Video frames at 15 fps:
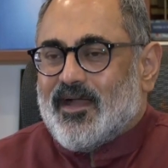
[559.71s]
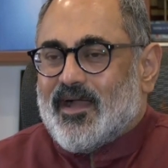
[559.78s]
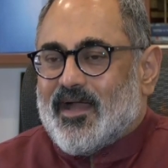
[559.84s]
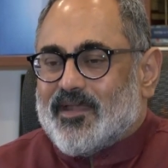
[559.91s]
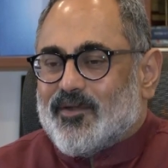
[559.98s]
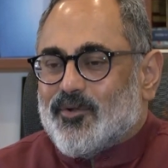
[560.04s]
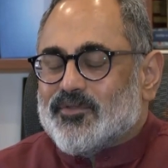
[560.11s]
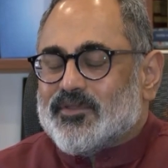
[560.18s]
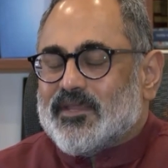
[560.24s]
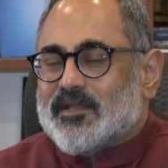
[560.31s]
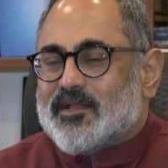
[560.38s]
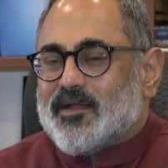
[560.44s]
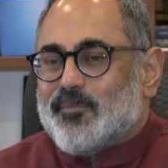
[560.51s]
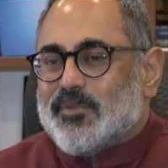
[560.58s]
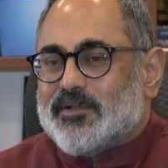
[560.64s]
I don't
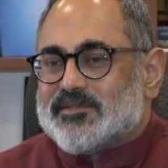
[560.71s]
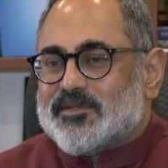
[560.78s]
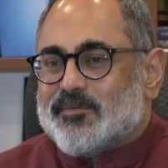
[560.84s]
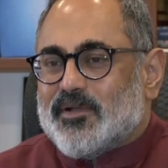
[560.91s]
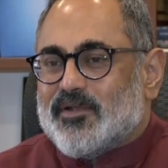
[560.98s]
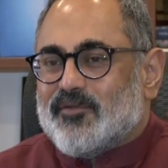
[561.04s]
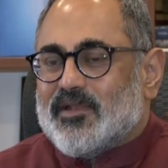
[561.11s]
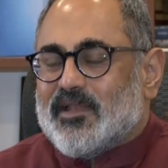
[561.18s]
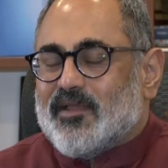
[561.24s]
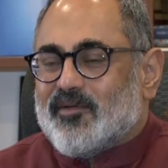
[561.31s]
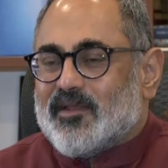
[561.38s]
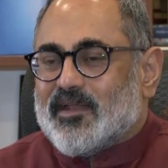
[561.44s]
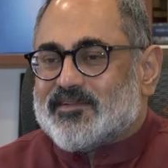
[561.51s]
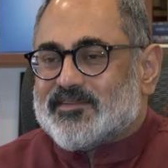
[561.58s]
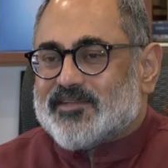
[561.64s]
think Kapil Sibal will
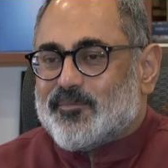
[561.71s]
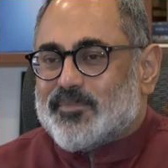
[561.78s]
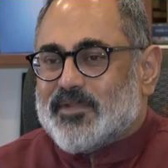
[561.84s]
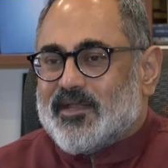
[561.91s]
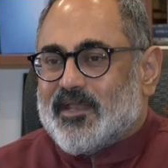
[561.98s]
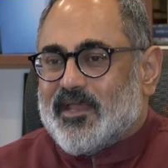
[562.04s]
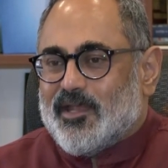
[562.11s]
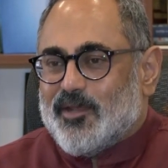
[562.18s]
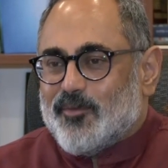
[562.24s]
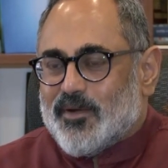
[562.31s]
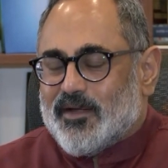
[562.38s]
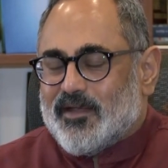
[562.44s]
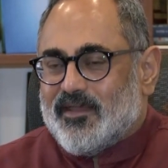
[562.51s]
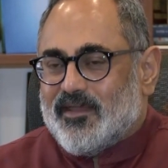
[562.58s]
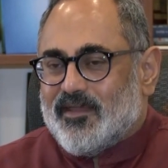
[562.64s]
ever accept that
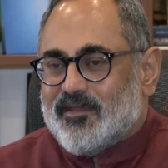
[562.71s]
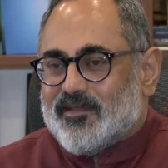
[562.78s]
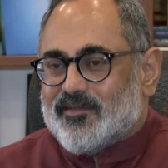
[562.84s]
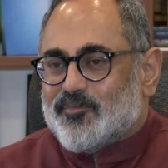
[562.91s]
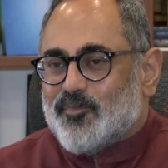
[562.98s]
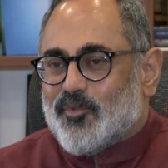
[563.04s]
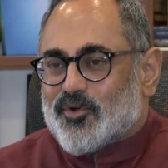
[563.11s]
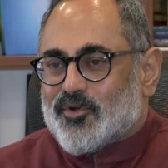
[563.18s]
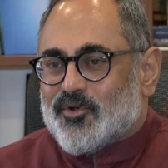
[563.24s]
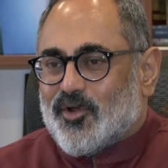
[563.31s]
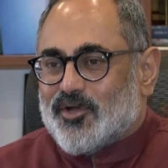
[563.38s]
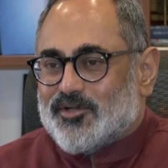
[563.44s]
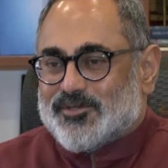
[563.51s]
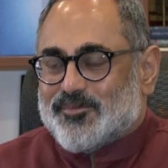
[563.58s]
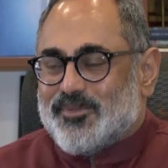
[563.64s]
anybody is more
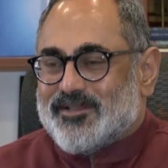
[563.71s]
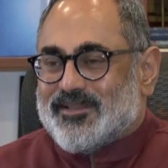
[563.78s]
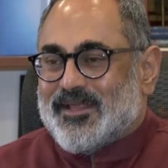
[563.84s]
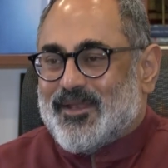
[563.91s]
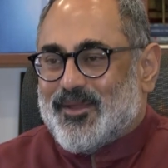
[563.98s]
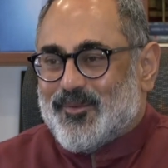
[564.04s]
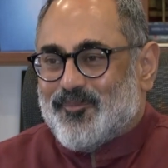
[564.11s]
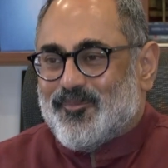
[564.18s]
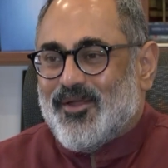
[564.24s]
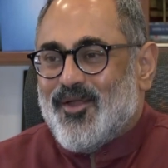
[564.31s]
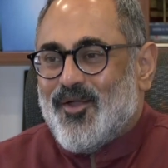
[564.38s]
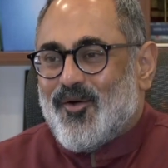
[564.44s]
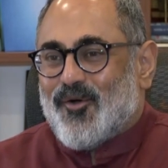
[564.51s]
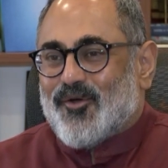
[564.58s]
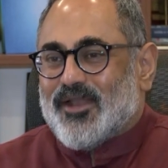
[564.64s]
knowledgeable than him
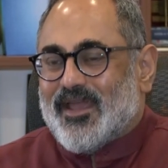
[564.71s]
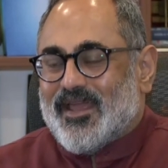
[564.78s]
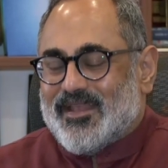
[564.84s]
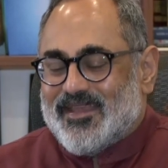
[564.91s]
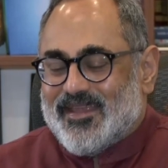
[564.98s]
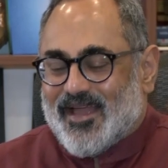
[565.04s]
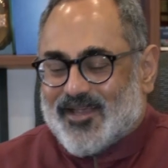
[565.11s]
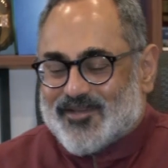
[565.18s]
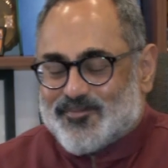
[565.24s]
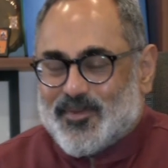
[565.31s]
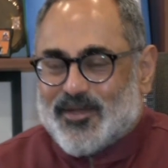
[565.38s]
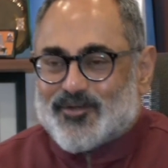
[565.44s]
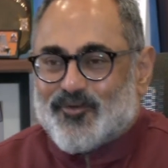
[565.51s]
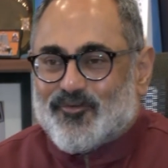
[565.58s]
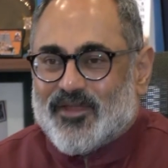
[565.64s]
on any
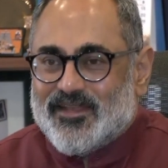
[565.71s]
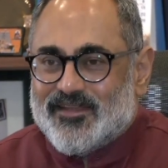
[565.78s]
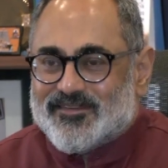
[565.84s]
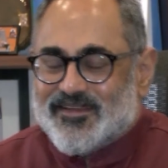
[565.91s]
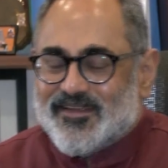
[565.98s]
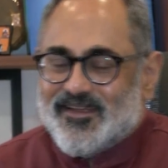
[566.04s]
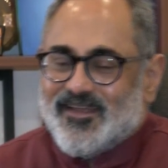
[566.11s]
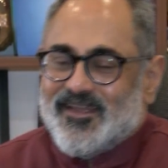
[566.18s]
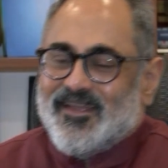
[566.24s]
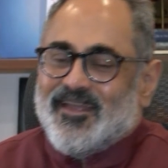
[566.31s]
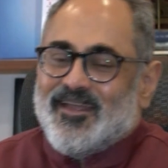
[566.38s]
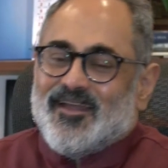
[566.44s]
aspect of anything.